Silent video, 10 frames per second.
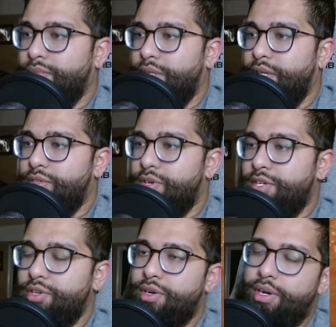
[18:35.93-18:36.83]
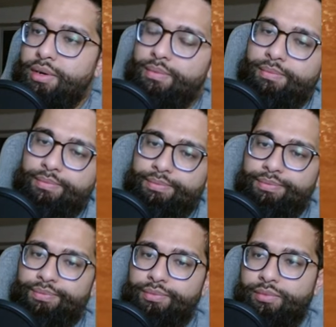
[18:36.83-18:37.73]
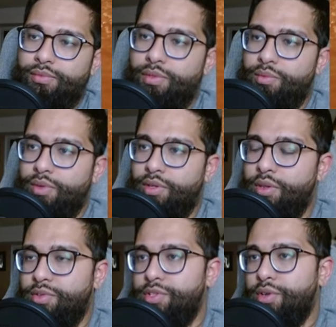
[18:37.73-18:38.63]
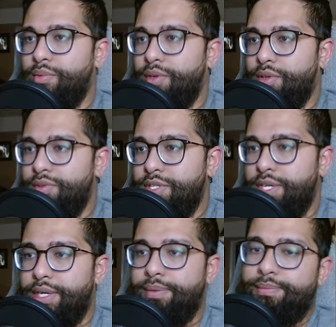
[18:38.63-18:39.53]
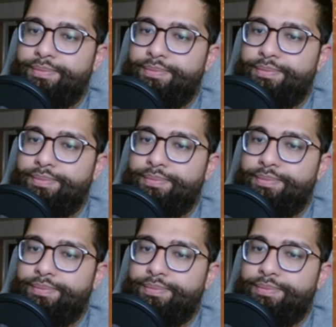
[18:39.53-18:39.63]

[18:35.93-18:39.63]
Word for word: Yeah, trash card. We're close though. We're close here.